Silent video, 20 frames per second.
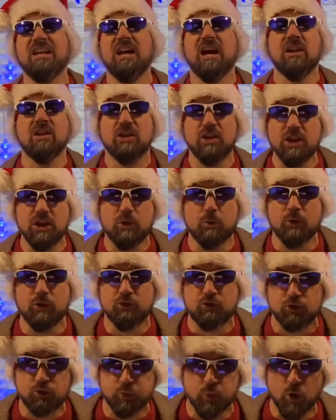on Liquid
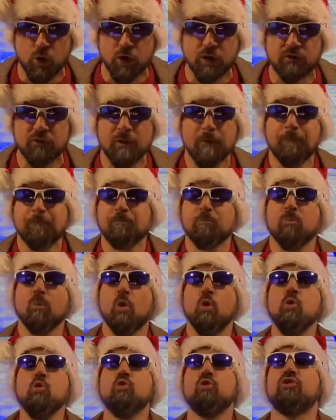Schwartz,
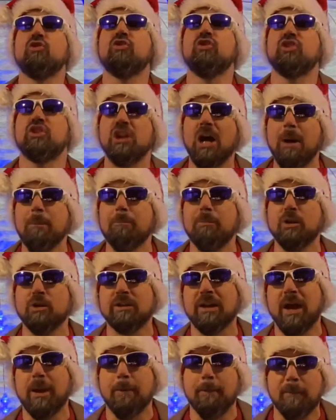who stumbled
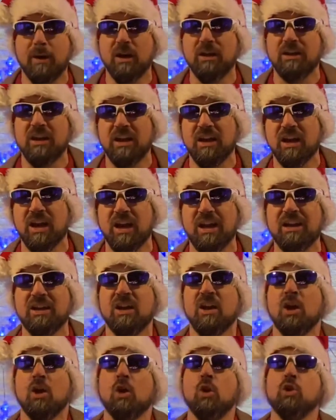on Monday night,
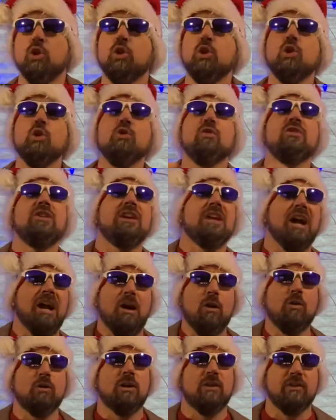losing
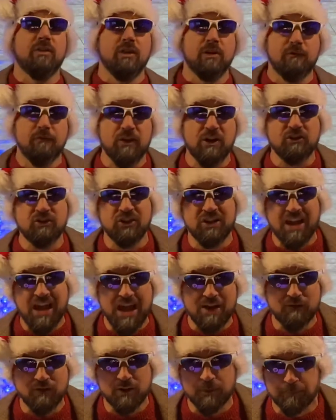out on the division,
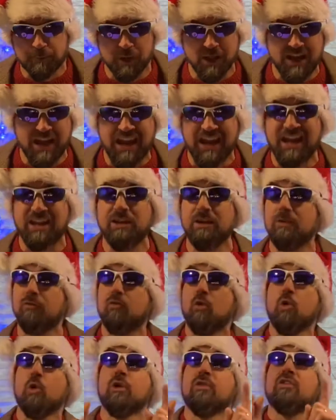having to play Andy, of
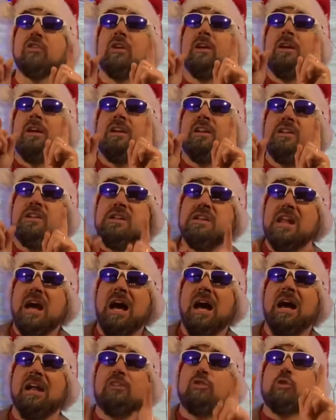course,
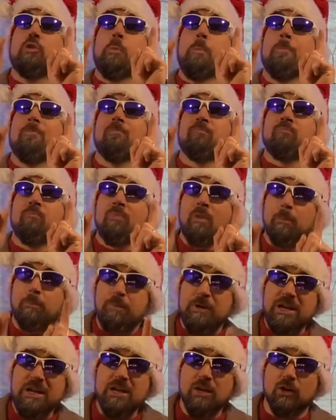not
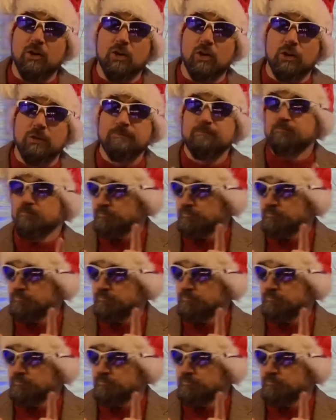Peter